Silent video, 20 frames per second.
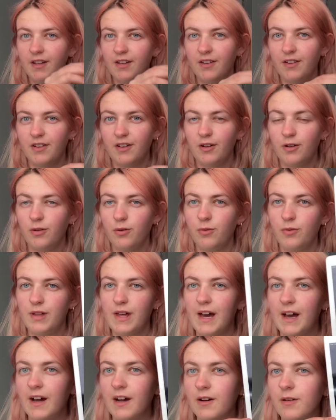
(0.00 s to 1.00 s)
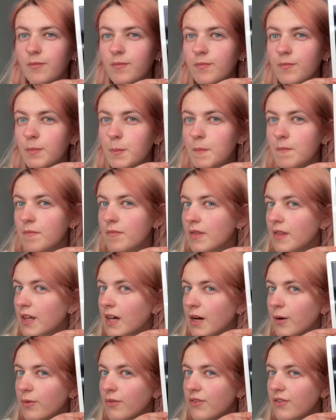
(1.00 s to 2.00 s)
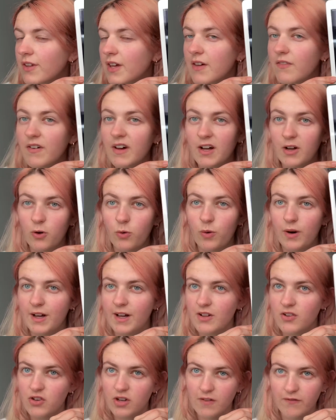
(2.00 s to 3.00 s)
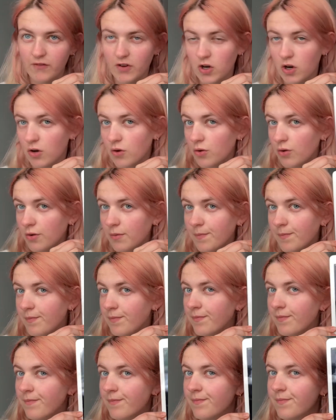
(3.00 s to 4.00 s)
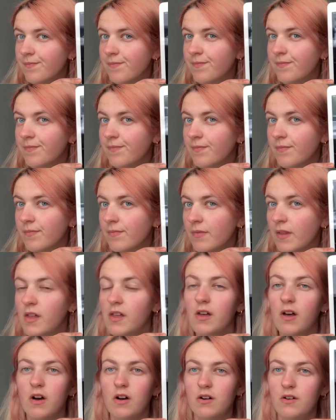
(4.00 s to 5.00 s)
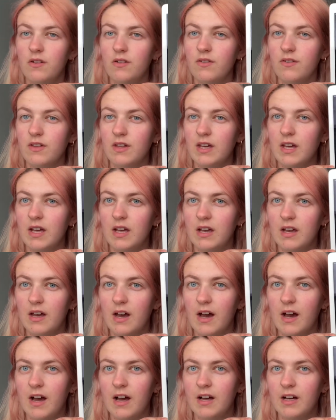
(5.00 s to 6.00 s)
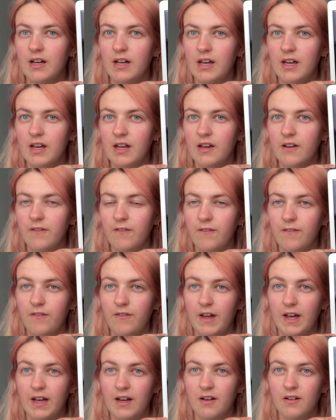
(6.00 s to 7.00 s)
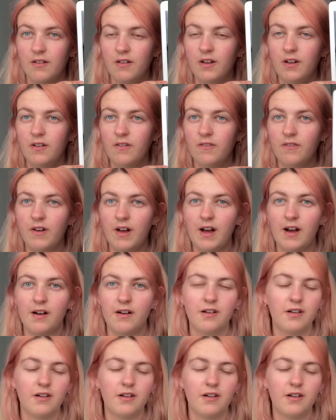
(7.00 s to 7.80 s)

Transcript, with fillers: so yeah, I won't say that I quite achieved the goal. Honestly, I think that